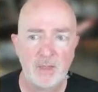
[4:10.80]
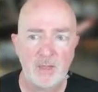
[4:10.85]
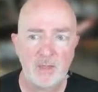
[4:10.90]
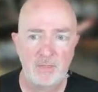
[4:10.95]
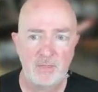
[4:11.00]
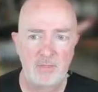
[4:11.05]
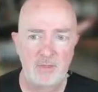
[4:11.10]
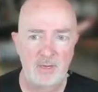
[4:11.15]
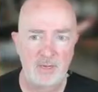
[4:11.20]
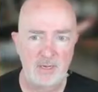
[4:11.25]

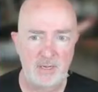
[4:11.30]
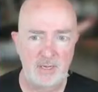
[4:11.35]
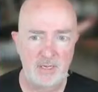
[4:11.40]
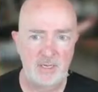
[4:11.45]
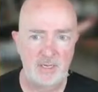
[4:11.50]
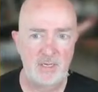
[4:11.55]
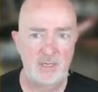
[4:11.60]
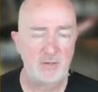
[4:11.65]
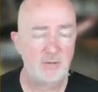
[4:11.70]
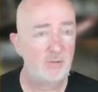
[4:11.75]

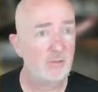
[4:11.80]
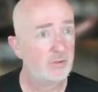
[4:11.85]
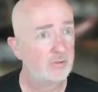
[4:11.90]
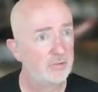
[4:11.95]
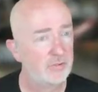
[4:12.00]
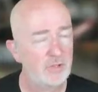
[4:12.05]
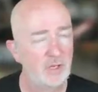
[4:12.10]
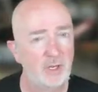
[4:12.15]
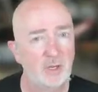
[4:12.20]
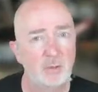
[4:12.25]
the
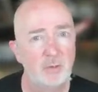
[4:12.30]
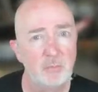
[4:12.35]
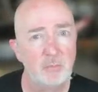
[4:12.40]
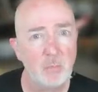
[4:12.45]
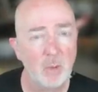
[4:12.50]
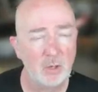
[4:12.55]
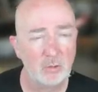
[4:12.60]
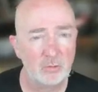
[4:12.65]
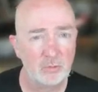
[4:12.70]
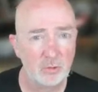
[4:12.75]
second
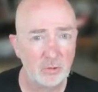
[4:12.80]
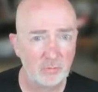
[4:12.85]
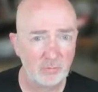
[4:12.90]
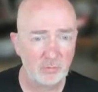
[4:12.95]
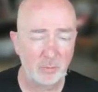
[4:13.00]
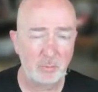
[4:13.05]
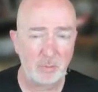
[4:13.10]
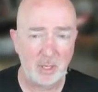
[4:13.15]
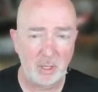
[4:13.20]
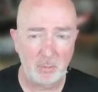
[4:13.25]
module of the
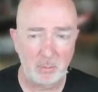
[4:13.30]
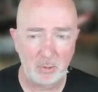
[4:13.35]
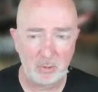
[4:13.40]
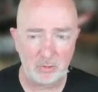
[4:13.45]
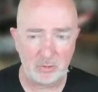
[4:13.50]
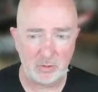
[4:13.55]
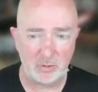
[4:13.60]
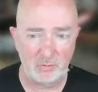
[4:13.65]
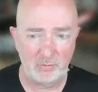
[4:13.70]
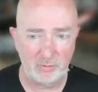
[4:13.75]
bare bones
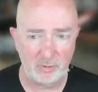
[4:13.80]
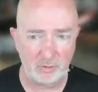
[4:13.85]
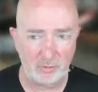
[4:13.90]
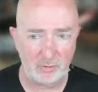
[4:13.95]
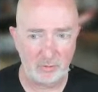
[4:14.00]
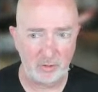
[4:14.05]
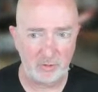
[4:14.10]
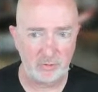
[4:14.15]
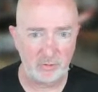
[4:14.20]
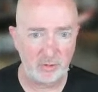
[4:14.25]

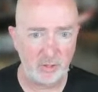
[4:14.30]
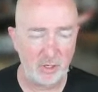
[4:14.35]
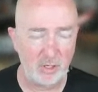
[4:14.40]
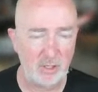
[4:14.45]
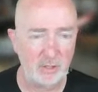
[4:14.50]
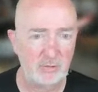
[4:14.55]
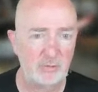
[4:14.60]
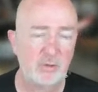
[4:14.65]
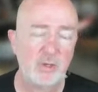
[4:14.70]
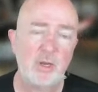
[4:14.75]
configuration
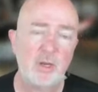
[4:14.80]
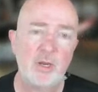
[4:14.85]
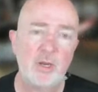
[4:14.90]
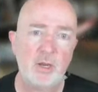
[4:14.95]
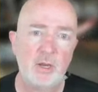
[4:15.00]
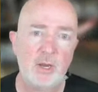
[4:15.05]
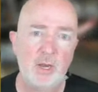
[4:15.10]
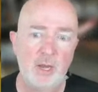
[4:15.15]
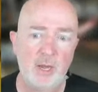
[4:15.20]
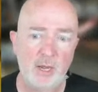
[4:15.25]
guides,
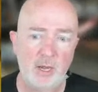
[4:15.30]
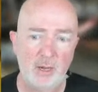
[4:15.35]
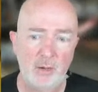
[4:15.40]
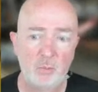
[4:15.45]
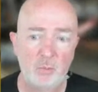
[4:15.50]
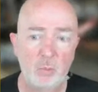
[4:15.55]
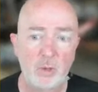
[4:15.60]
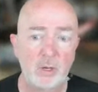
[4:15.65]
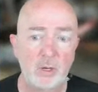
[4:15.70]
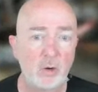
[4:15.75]
and
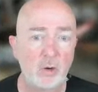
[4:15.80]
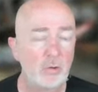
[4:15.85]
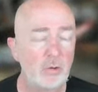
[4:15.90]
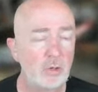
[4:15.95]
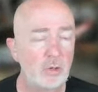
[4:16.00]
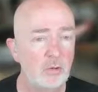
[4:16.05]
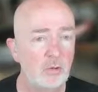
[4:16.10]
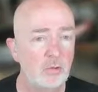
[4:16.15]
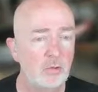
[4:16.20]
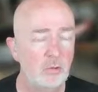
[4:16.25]
we're going to
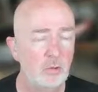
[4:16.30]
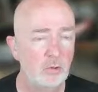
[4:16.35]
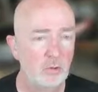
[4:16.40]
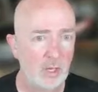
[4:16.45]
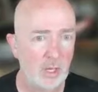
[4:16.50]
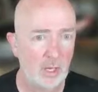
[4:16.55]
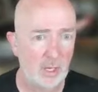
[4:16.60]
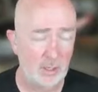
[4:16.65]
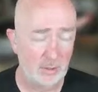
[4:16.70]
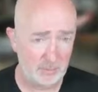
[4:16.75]
look
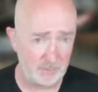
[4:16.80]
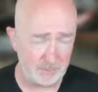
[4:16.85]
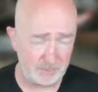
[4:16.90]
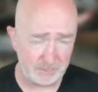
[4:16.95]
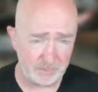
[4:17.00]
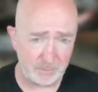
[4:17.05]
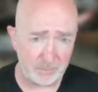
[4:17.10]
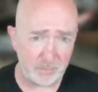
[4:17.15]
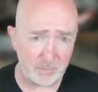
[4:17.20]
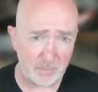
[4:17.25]
at
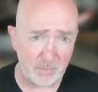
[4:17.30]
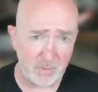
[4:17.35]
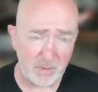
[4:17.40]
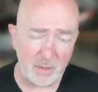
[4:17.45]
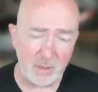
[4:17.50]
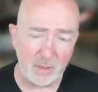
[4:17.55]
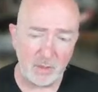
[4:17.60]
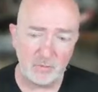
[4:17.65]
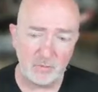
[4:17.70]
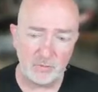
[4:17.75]

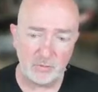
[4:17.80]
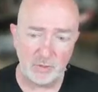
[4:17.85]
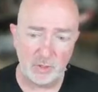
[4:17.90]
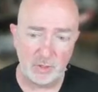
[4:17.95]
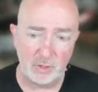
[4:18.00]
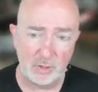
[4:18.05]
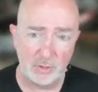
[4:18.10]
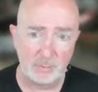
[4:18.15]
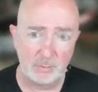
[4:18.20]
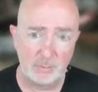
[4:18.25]

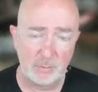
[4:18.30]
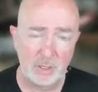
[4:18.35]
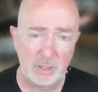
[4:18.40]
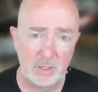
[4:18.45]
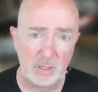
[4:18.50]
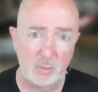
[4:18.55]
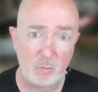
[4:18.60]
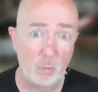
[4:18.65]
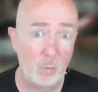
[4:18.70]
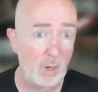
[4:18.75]
some
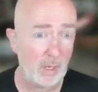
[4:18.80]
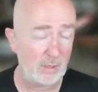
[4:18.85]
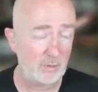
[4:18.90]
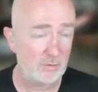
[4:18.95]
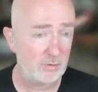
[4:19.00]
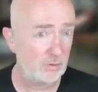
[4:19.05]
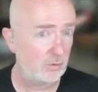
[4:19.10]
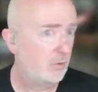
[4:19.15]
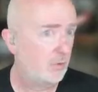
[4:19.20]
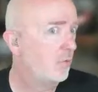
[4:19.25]
ways
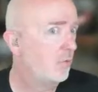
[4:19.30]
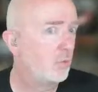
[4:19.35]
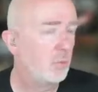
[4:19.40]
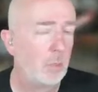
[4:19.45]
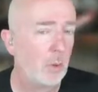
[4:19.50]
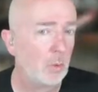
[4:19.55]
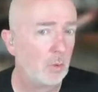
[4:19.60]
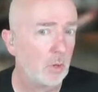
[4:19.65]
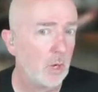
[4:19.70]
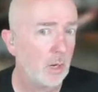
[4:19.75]
that you can do
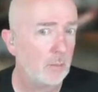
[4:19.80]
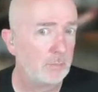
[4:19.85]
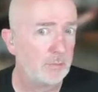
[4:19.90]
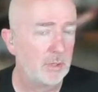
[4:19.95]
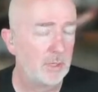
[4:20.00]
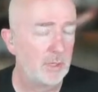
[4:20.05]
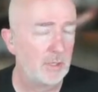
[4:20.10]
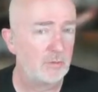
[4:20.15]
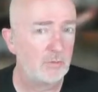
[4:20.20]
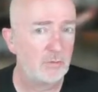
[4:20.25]
bulk
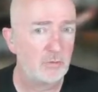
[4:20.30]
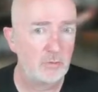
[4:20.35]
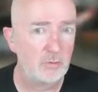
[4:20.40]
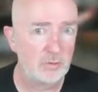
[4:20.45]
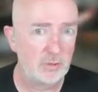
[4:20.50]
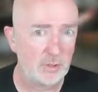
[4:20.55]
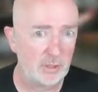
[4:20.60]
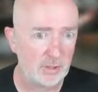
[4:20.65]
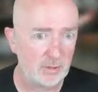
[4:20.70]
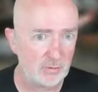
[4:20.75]
updates
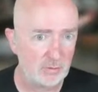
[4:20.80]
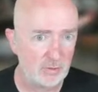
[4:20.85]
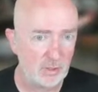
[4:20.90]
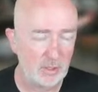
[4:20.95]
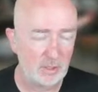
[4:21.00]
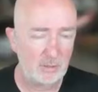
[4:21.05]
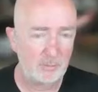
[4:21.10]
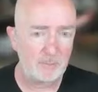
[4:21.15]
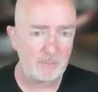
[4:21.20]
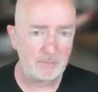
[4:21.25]
using
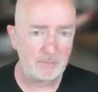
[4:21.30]
Excel.